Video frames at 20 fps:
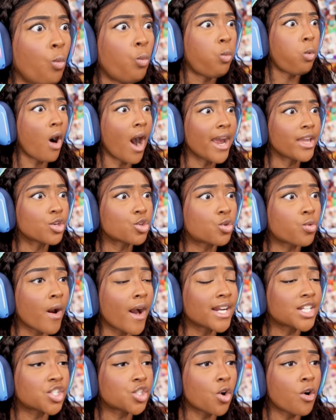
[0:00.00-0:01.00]
why you
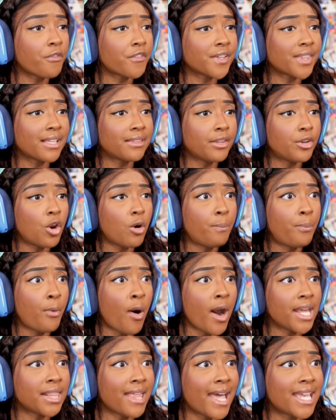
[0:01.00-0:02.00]
crushed over the little
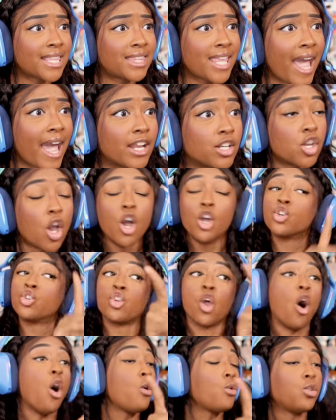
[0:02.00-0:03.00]
boy like that?
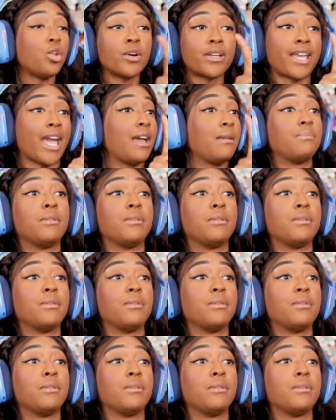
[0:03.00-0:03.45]
Don't look at